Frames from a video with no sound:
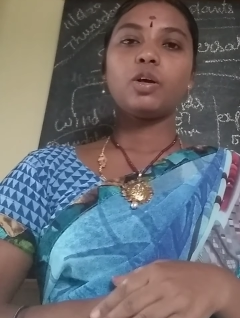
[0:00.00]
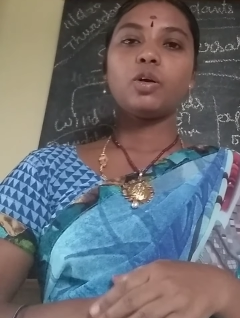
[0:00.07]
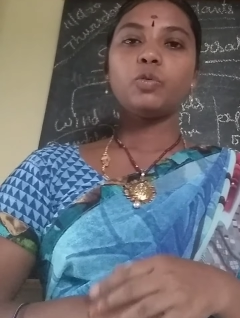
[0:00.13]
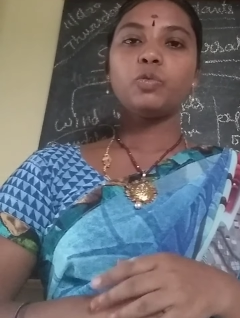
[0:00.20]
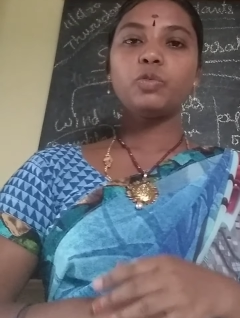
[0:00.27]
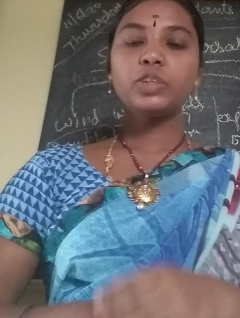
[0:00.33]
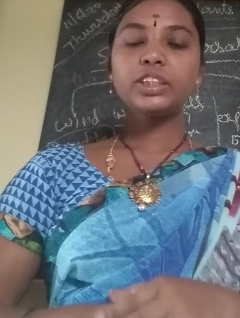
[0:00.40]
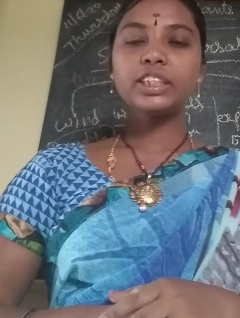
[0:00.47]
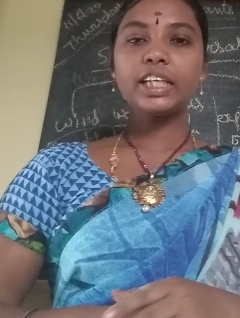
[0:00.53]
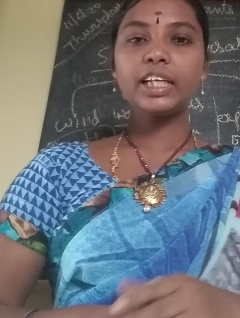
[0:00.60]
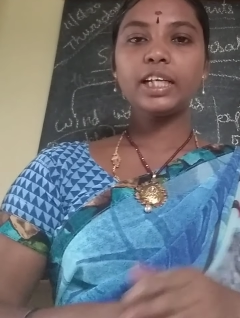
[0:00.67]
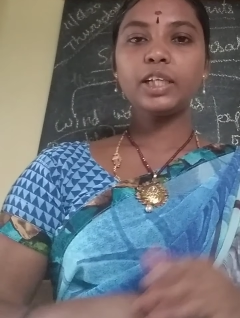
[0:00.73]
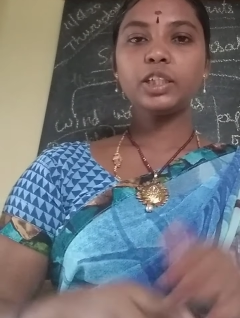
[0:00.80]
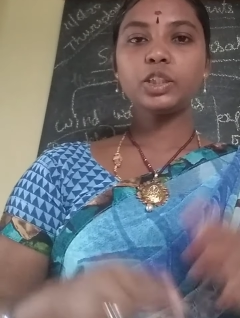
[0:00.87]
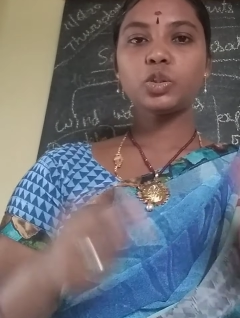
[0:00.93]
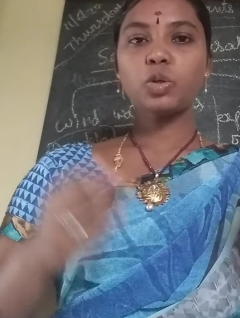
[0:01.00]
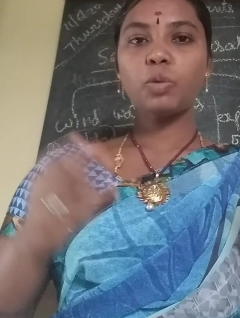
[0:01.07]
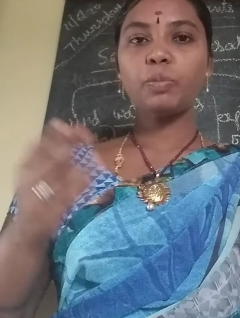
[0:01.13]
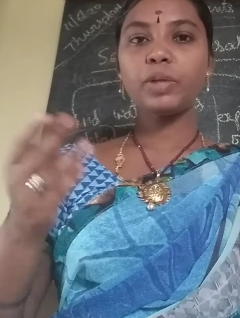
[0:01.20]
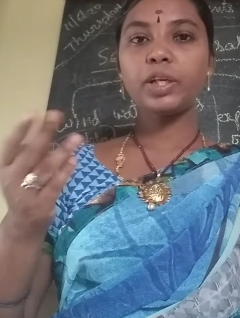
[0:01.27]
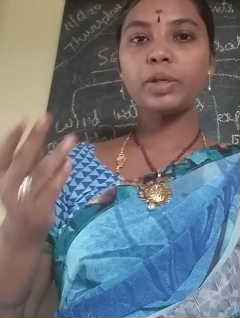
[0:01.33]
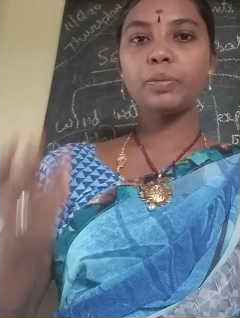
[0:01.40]
We see so
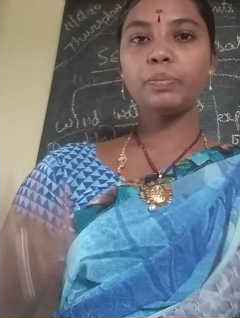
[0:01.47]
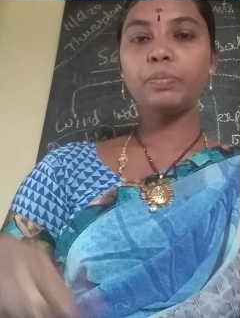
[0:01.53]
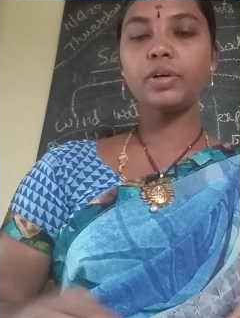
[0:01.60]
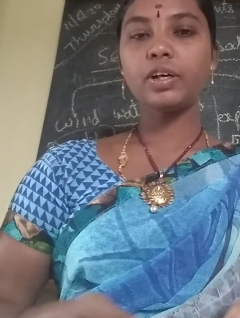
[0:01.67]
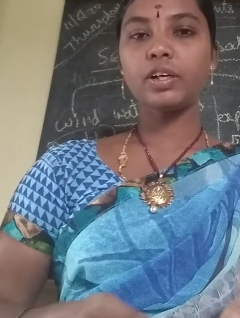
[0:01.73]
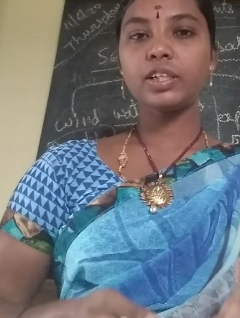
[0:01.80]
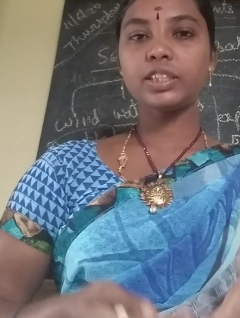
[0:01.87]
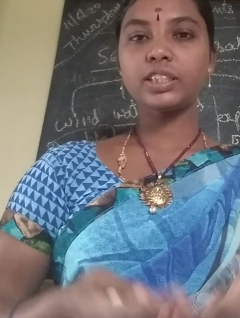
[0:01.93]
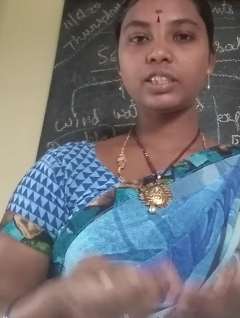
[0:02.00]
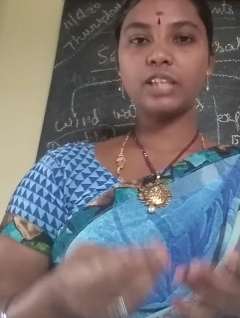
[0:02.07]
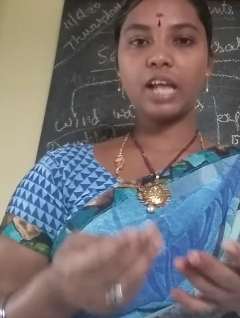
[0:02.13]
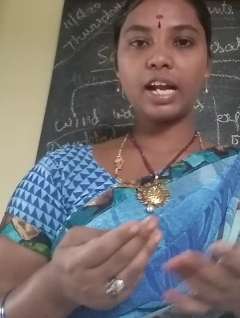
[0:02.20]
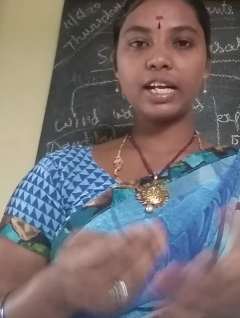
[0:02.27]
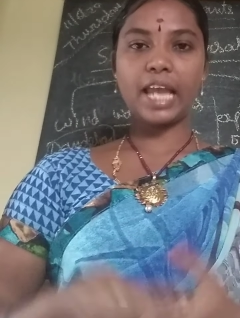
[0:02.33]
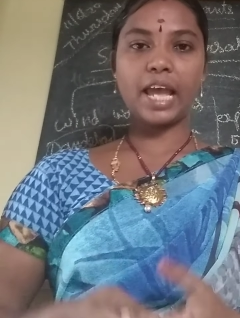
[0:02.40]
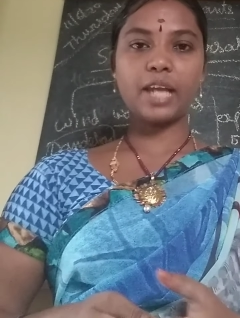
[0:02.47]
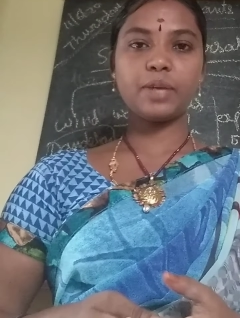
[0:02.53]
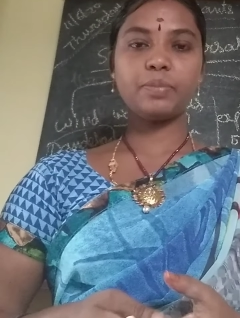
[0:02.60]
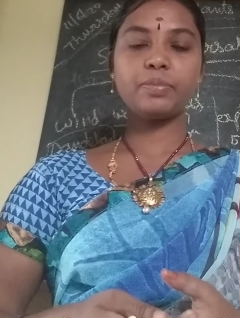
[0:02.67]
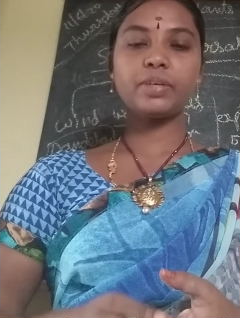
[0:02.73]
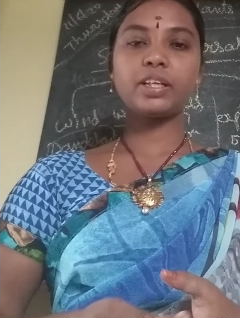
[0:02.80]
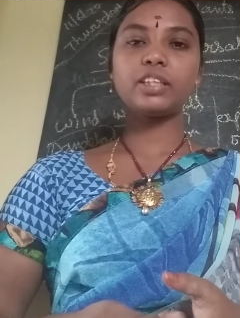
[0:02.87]
many birds and
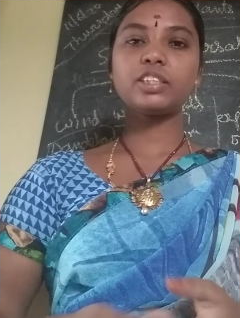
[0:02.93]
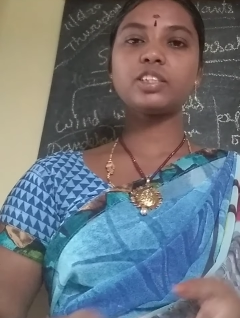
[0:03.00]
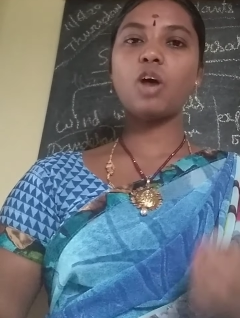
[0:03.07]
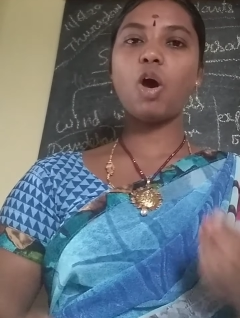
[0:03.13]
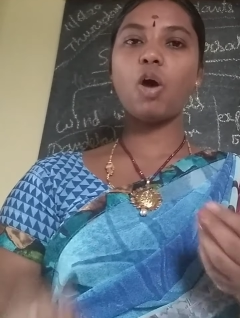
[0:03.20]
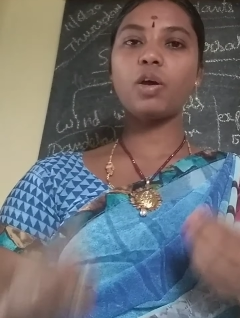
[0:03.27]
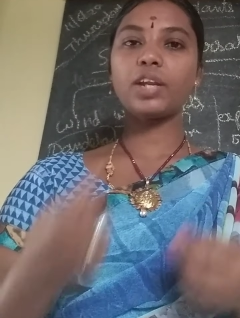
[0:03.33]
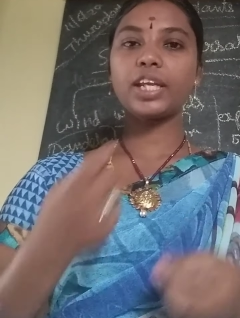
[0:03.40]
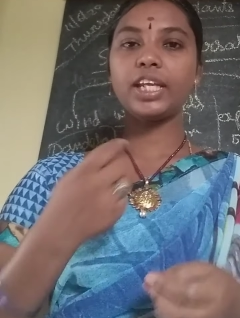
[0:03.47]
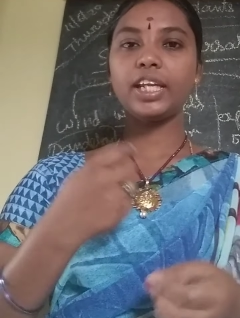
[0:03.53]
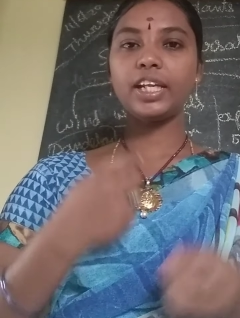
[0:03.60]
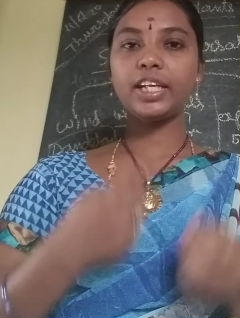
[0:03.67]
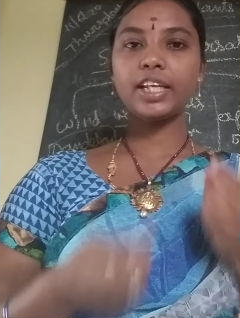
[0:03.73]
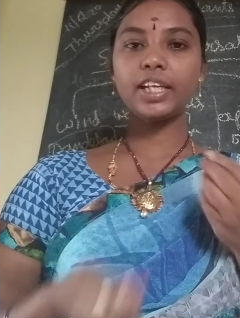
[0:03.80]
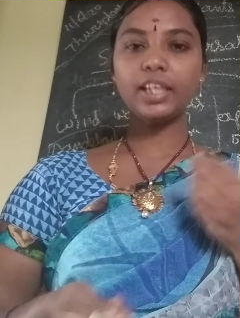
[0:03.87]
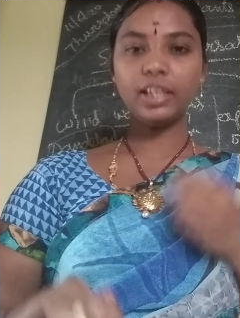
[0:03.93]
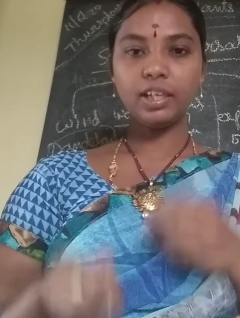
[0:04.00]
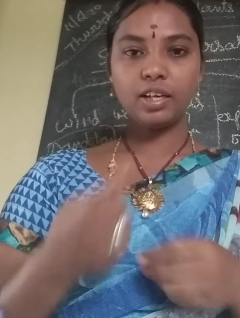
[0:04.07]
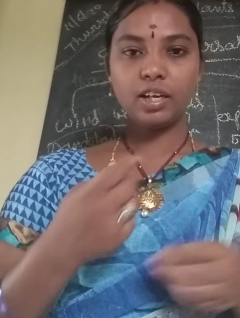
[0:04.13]
animals are eating